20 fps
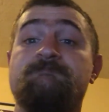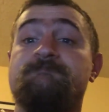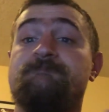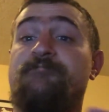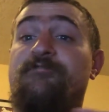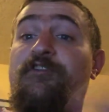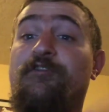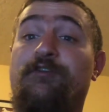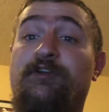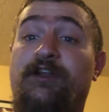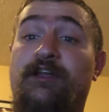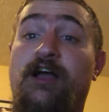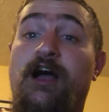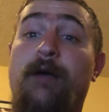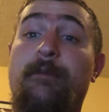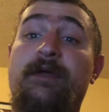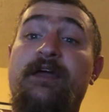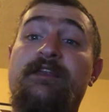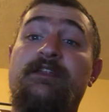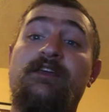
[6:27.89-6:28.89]
feel free to
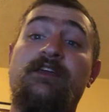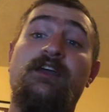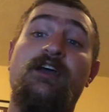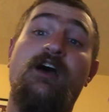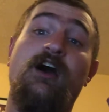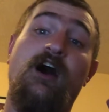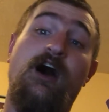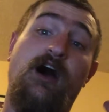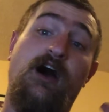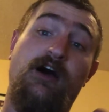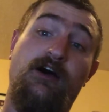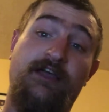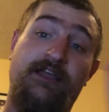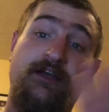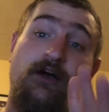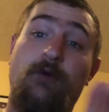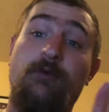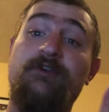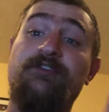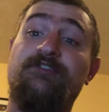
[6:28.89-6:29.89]
comment. Like
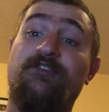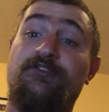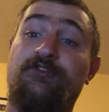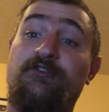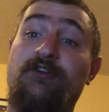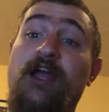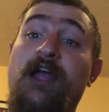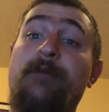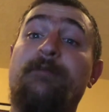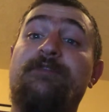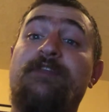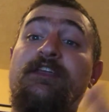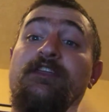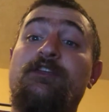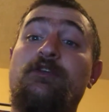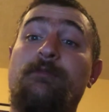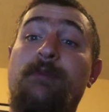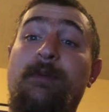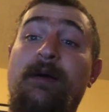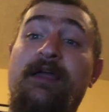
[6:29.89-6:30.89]
always, subscribe. Thank
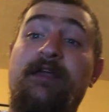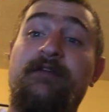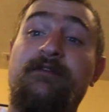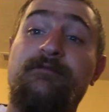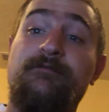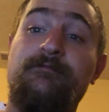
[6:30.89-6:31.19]
you. Bye bye.